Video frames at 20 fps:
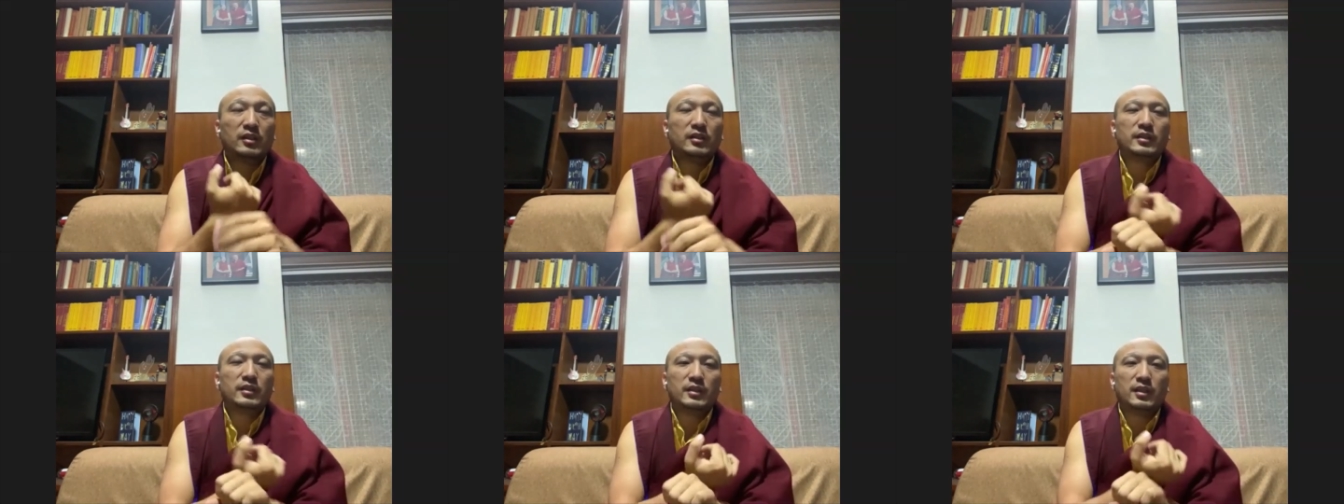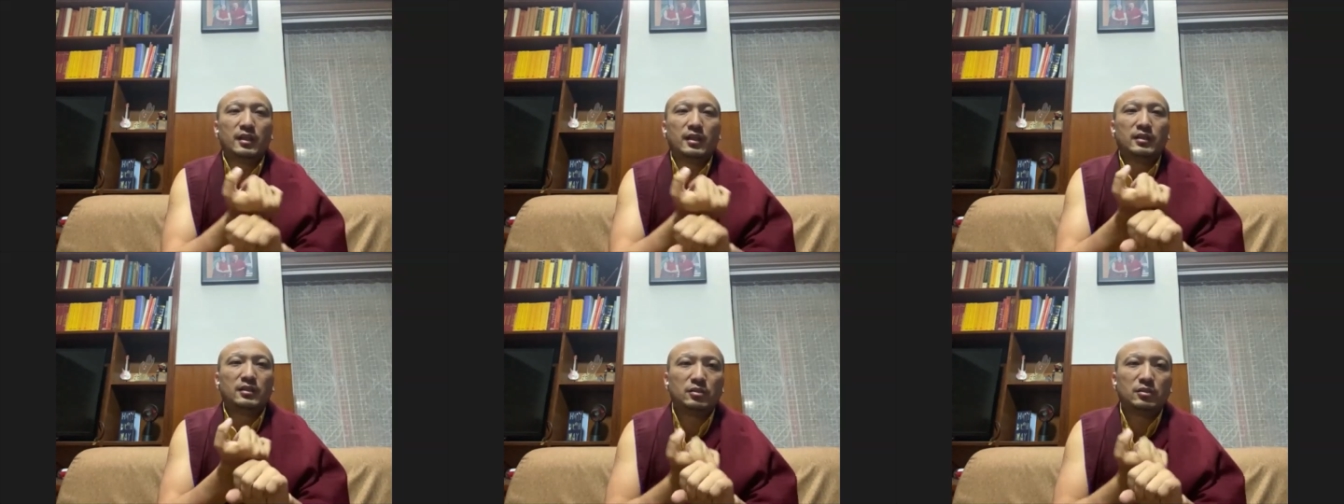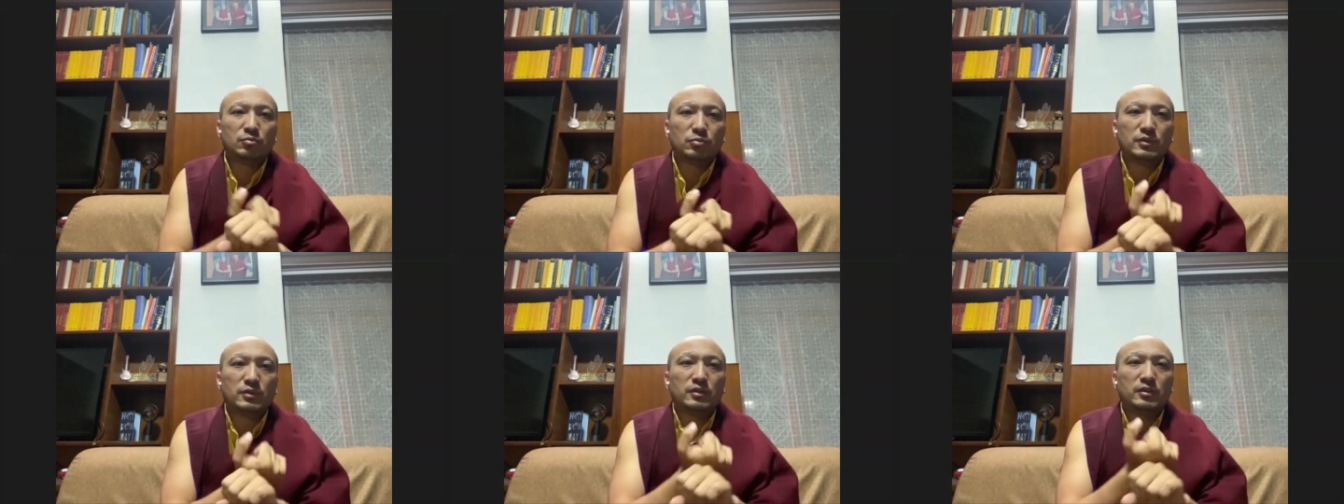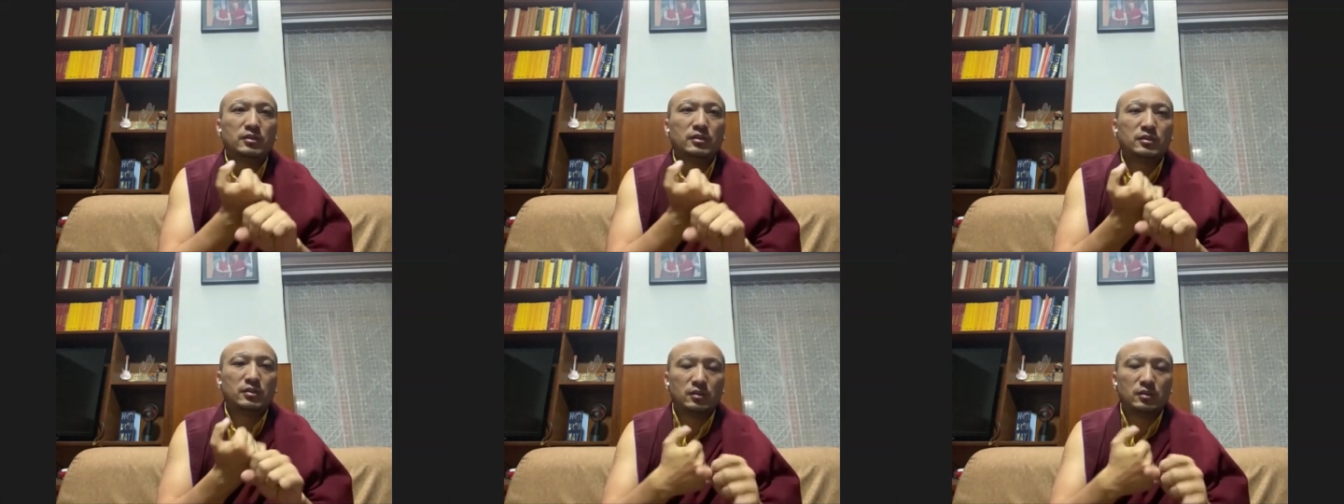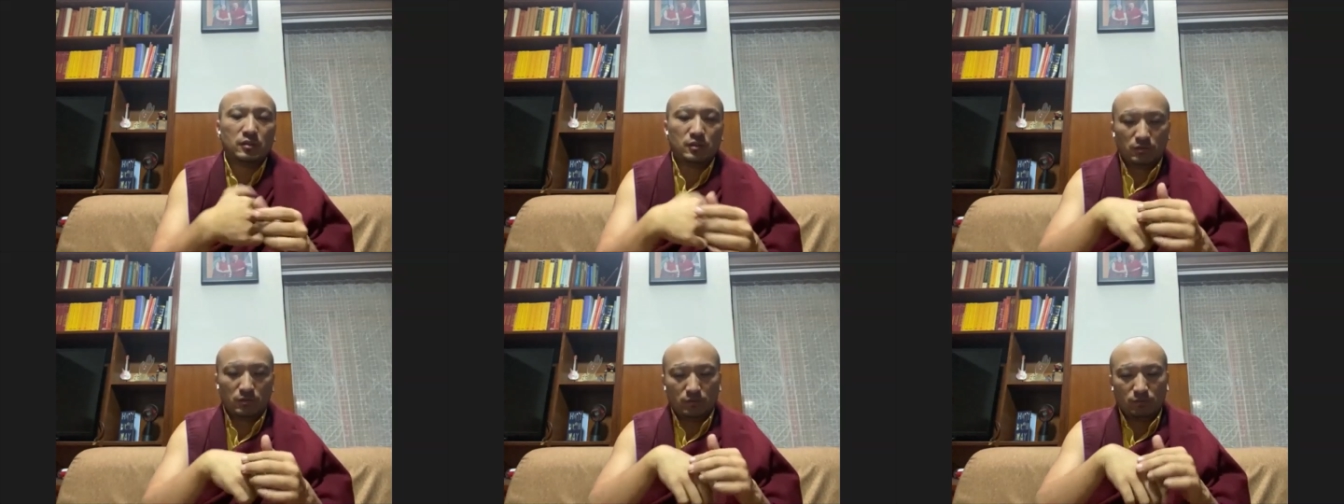They cleaned it with this
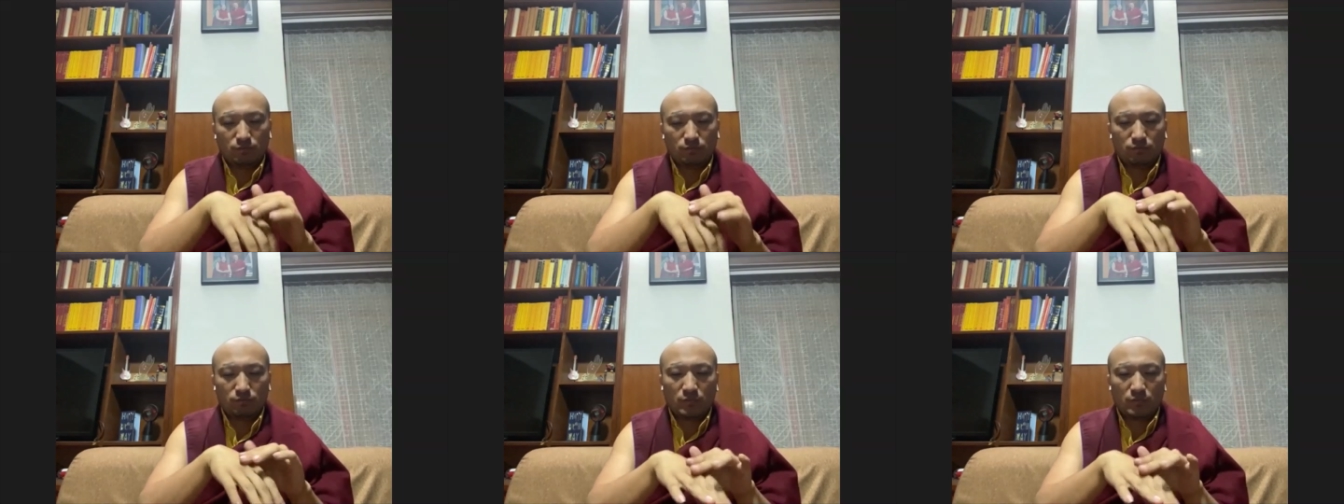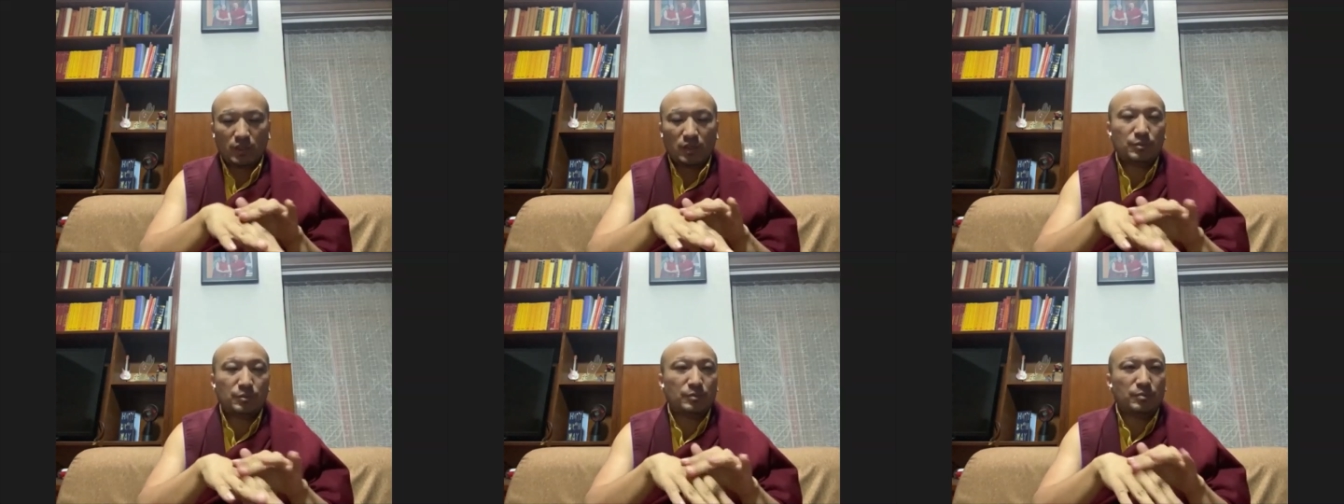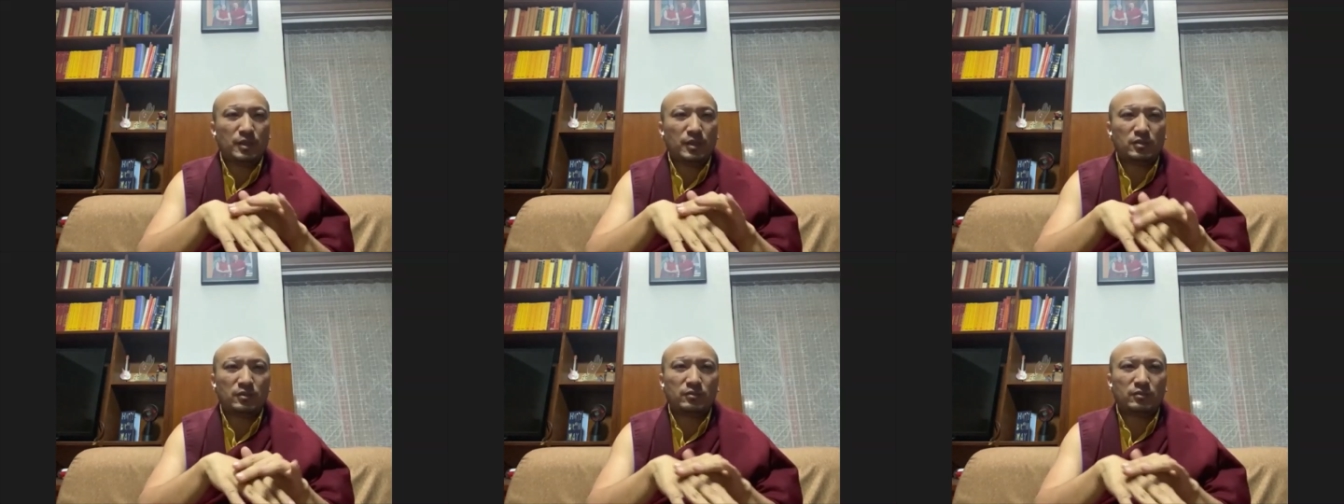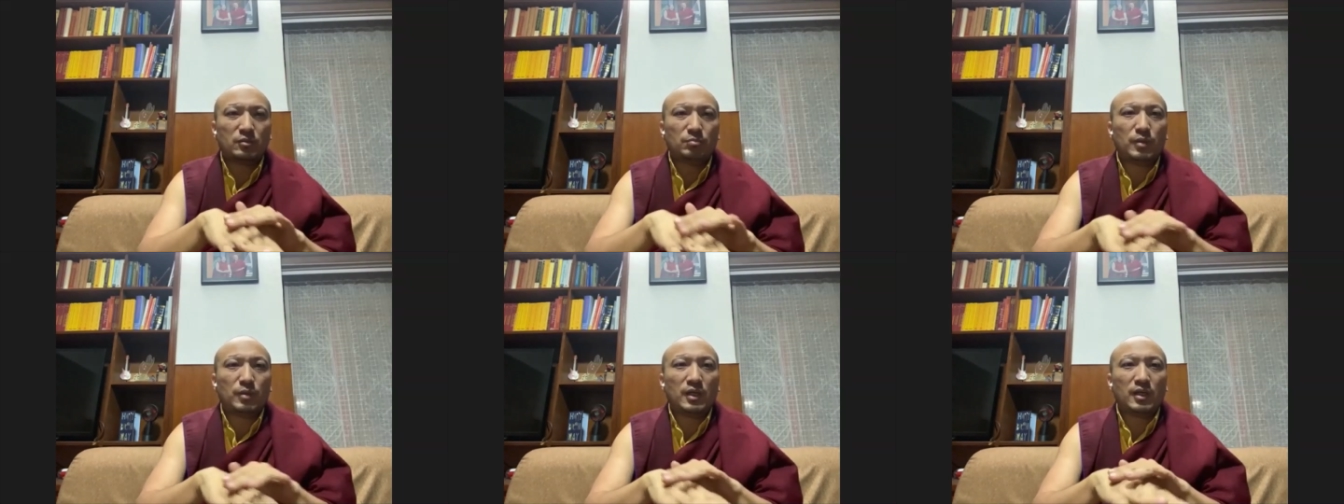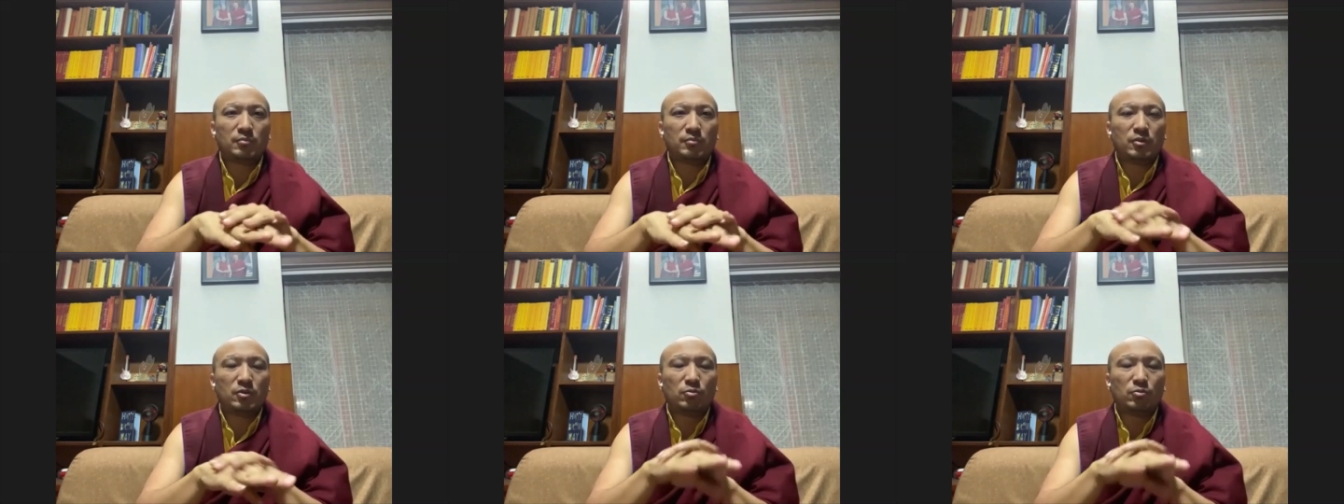upper part of the
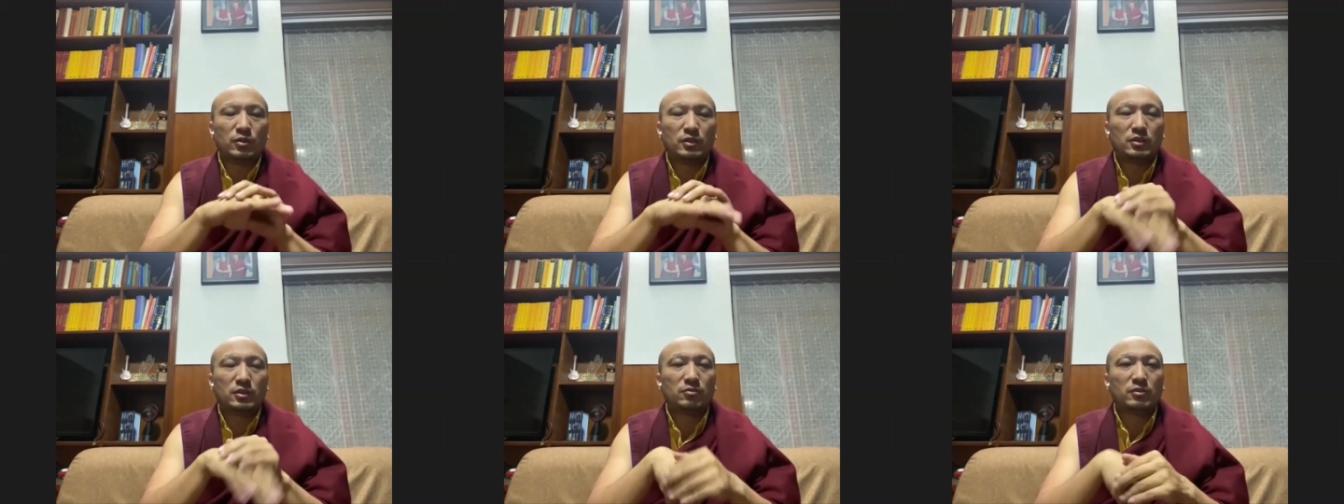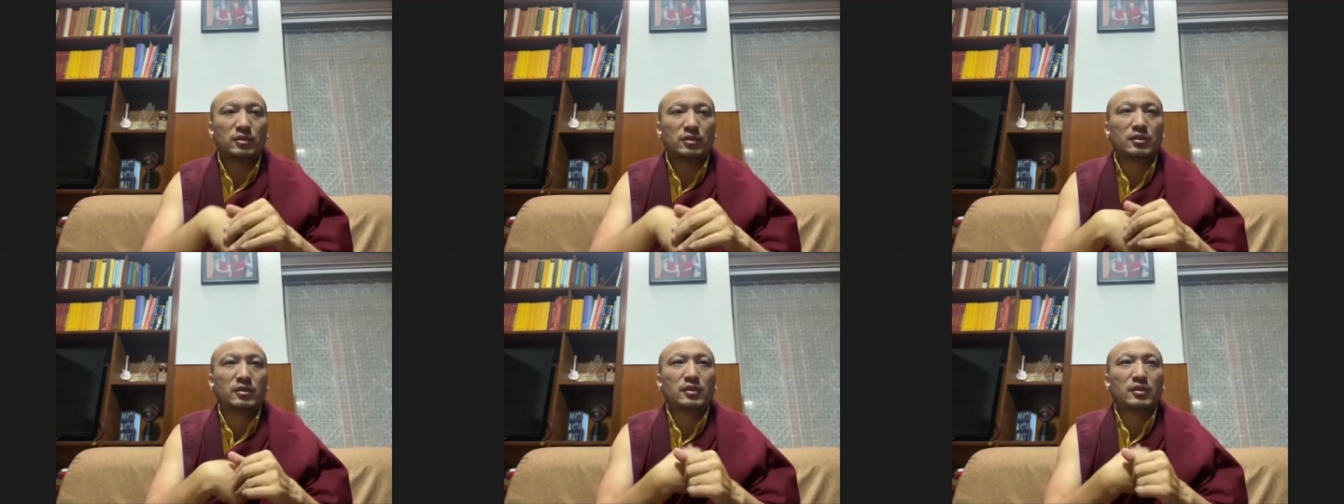palm or whatever.